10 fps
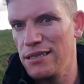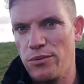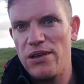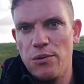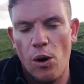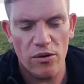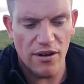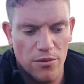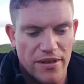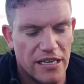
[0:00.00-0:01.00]
When you walk
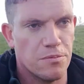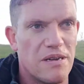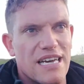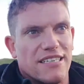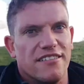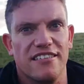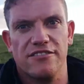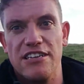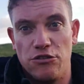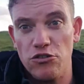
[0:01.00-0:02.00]
around these places,
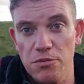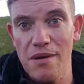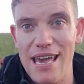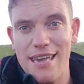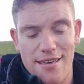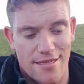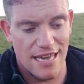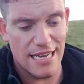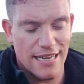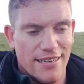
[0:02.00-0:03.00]
it does make you
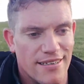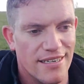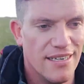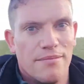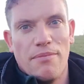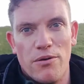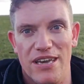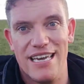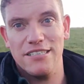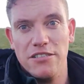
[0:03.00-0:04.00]
think about your
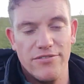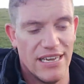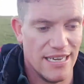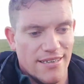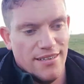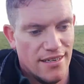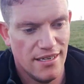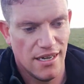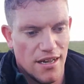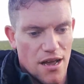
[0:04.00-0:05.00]
history
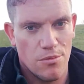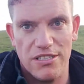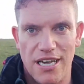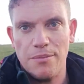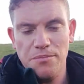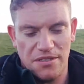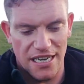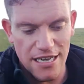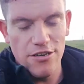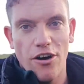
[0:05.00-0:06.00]
and what's happened
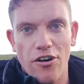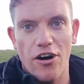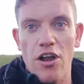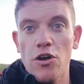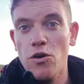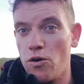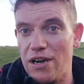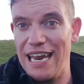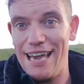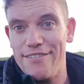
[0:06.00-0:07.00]
in your
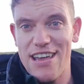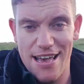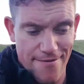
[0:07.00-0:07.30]
local area.